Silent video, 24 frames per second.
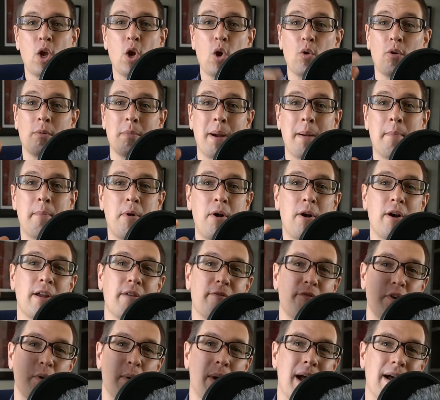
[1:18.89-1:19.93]
Remember,
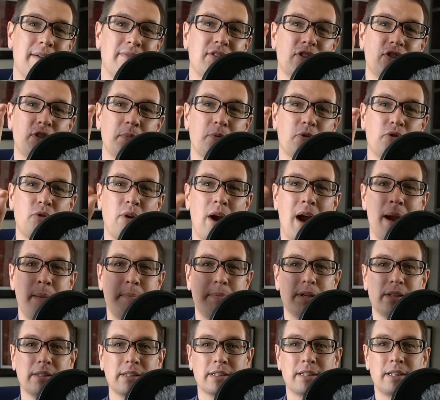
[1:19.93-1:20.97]
if you haven't subscribed,
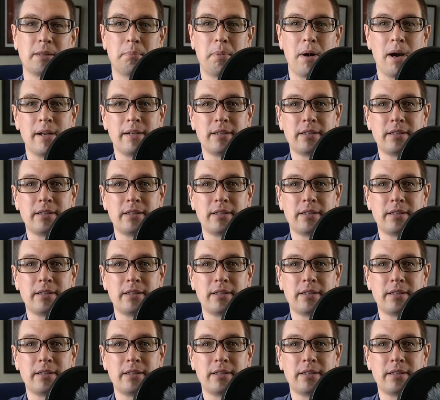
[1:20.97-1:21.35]
click the button,